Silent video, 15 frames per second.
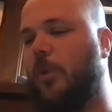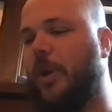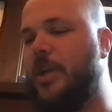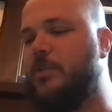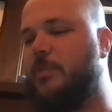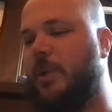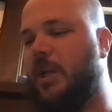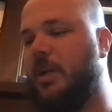a
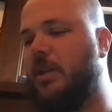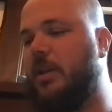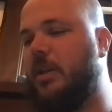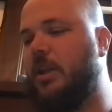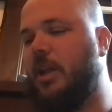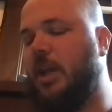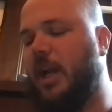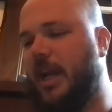race meet.
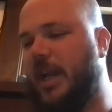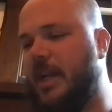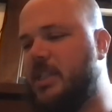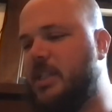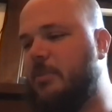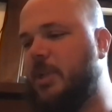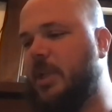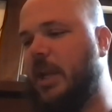I asked
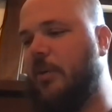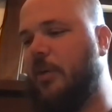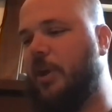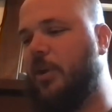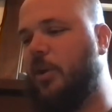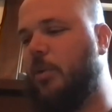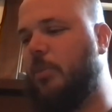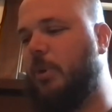them to carry
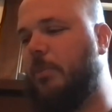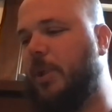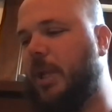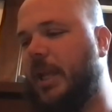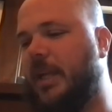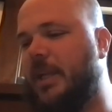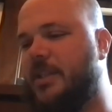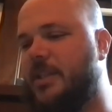along my
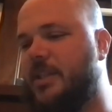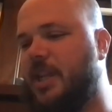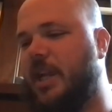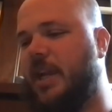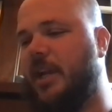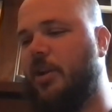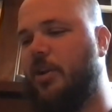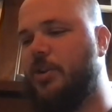blankets, as I
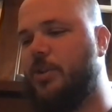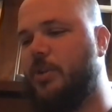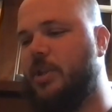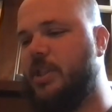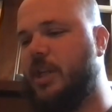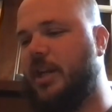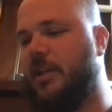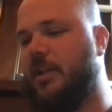had also
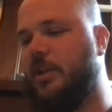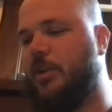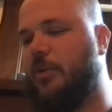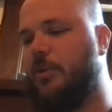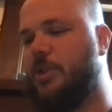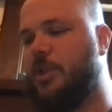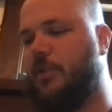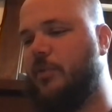decided to go
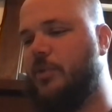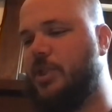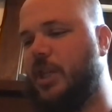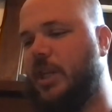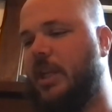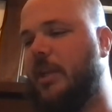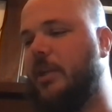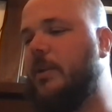to Silver
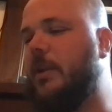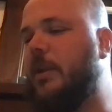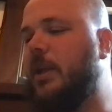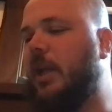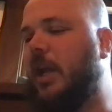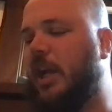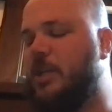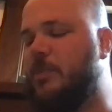City.
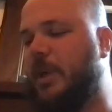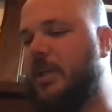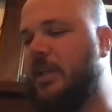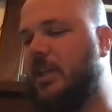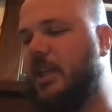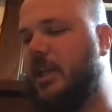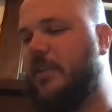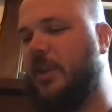I
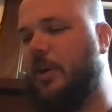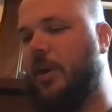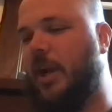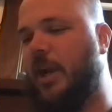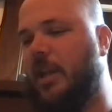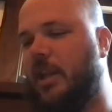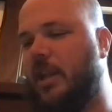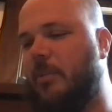expected to get there
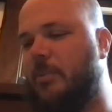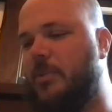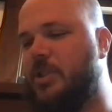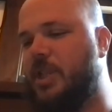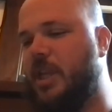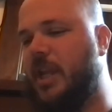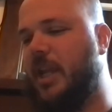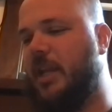ahead of them,
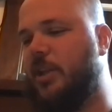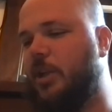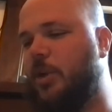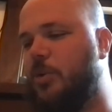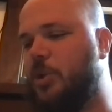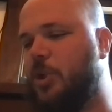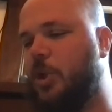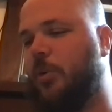as they had to
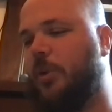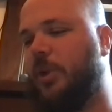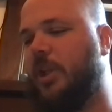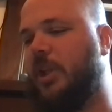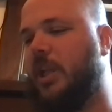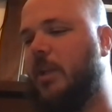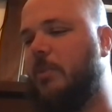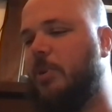go slowly to
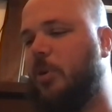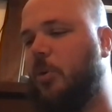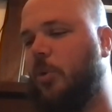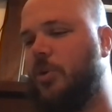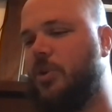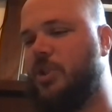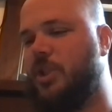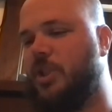keep their
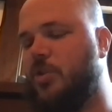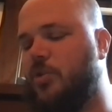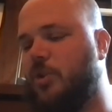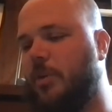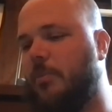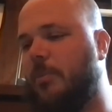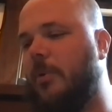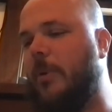horses in
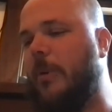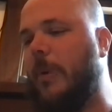trim.